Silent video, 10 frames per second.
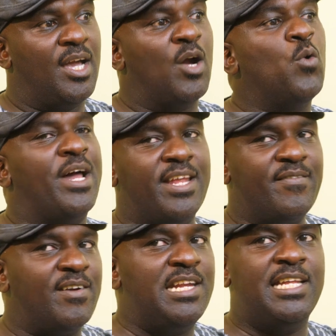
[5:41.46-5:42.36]
who had
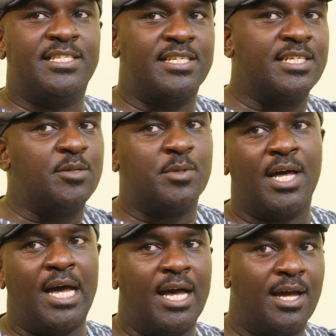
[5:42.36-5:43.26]
never really interacted with
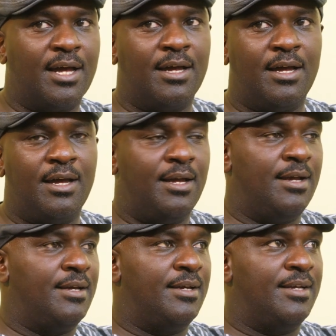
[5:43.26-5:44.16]
her.
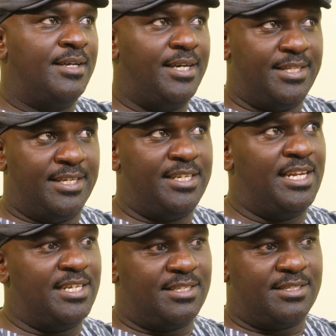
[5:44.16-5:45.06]
Hey, they
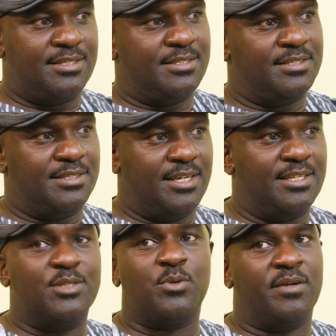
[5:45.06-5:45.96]
realized,
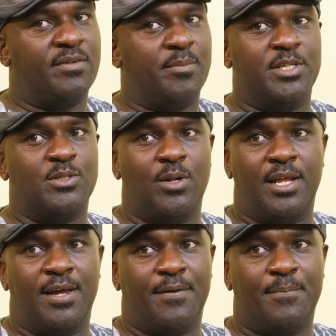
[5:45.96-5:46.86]
this wife, I'm a
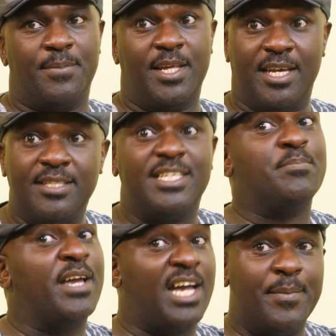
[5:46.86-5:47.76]
jitolea. They, just
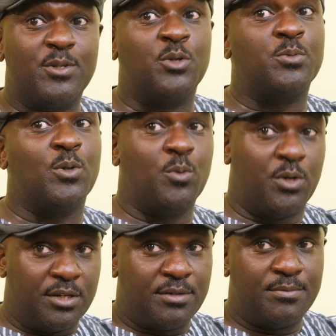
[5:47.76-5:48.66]
by coming to the hospital
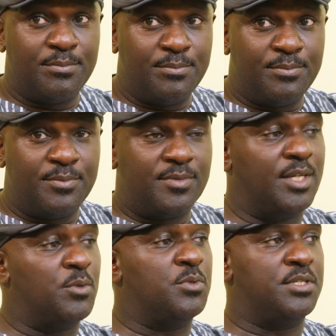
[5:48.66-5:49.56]
ward,
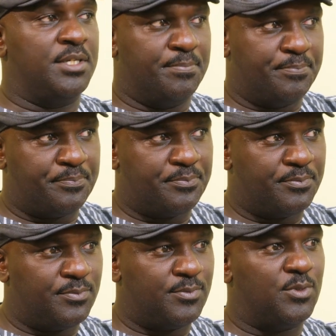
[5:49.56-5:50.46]
they could see.
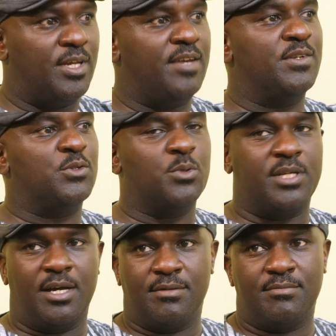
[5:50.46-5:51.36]
They even told
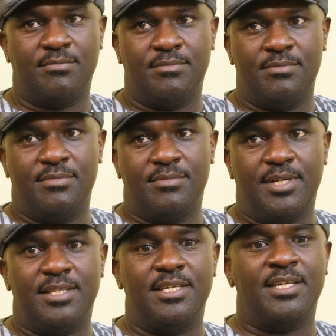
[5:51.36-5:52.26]
her.
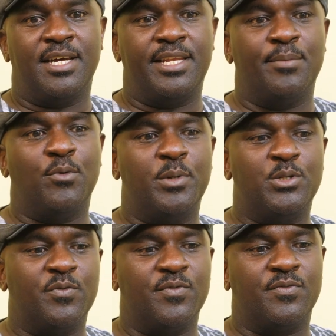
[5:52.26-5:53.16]
I think they had a
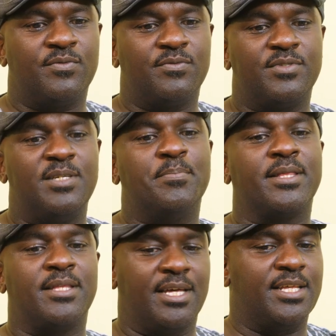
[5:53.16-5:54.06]
moment of
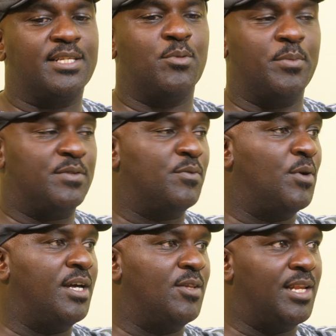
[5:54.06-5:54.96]
sympathy at that moment for
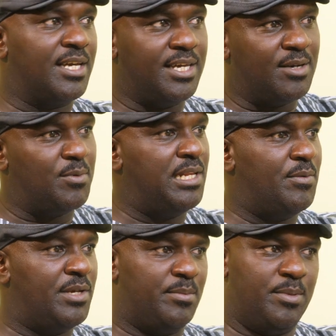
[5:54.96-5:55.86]
her. They were like, hey, kweli
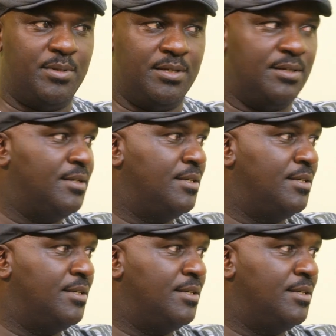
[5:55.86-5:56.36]
weni bibi,